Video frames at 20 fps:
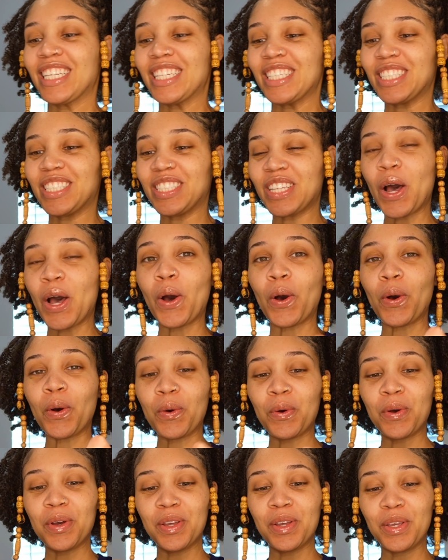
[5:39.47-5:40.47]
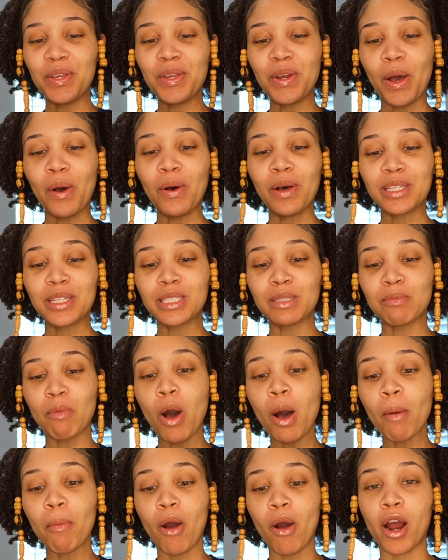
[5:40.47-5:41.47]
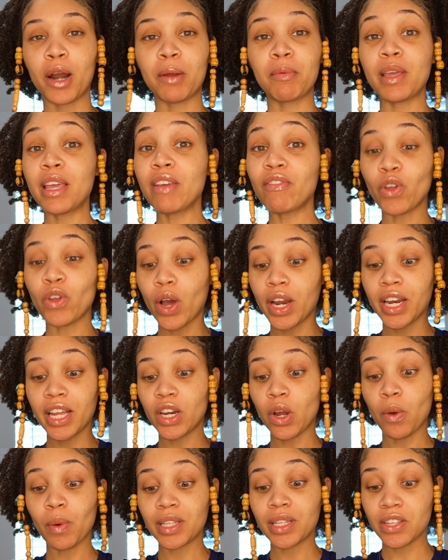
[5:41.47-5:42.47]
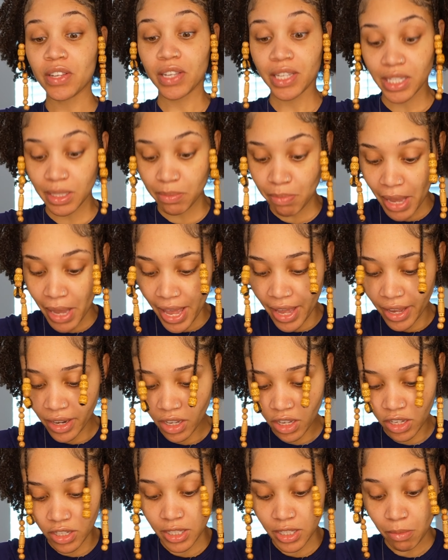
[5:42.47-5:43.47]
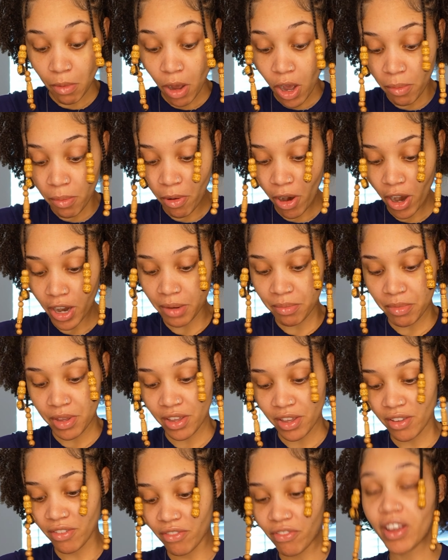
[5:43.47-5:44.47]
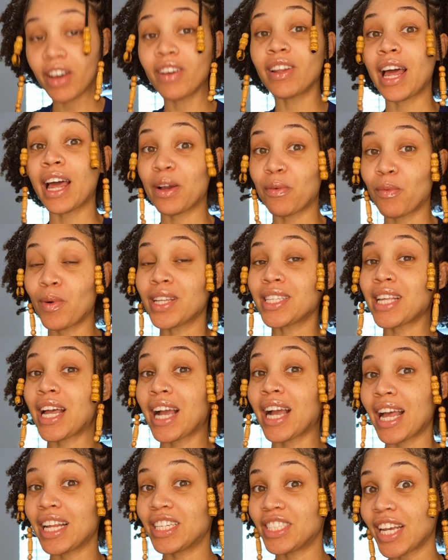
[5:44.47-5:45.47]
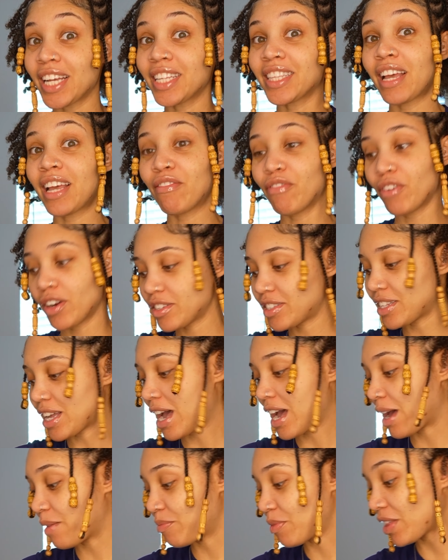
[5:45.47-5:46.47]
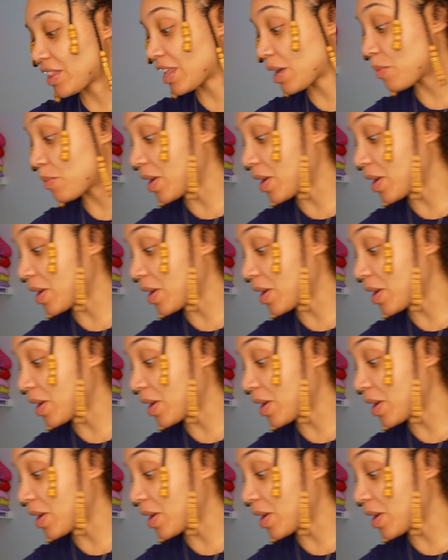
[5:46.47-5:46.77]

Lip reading: So, you know, a small part of me, even though I didn't know what to expect, a small part of me felt like once I got checked that first time that they